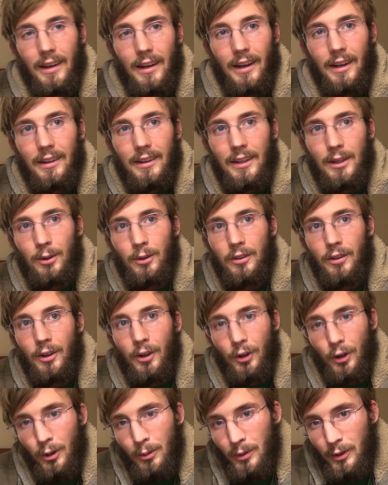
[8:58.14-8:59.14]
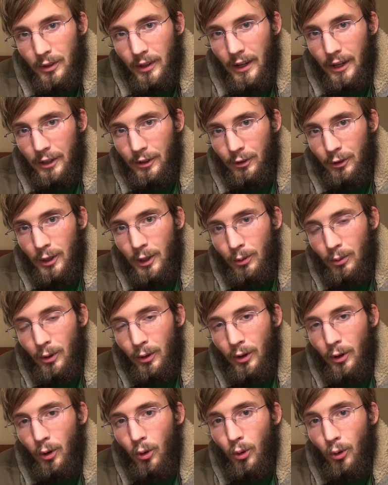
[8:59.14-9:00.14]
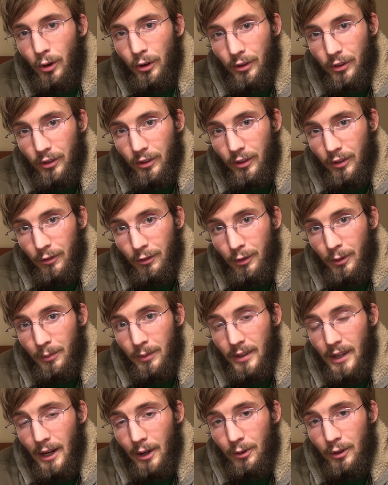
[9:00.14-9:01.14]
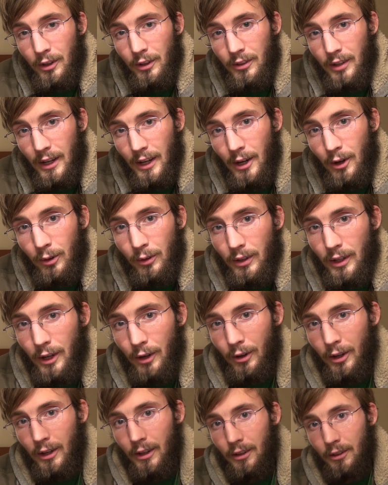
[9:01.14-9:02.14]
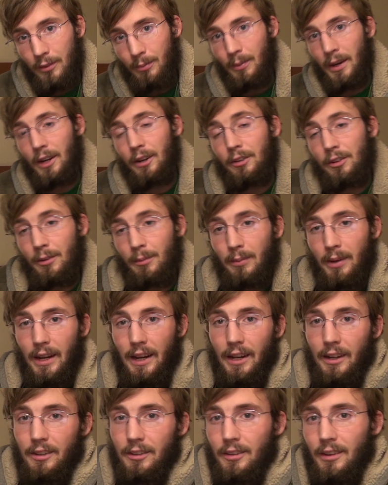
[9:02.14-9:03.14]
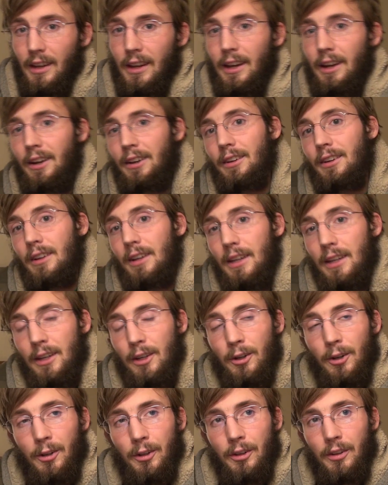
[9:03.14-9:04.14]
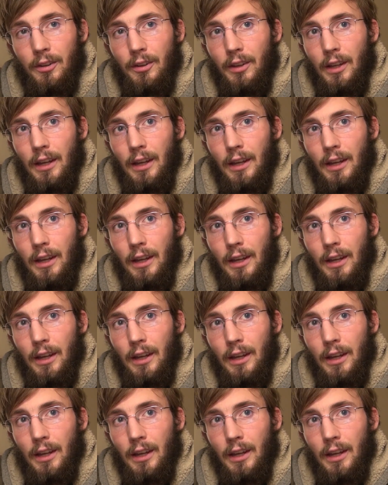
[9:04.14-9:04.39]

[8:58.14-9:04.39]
and he was an herbal doctor. He rode a horse from town to town carrying his medicine bags and healed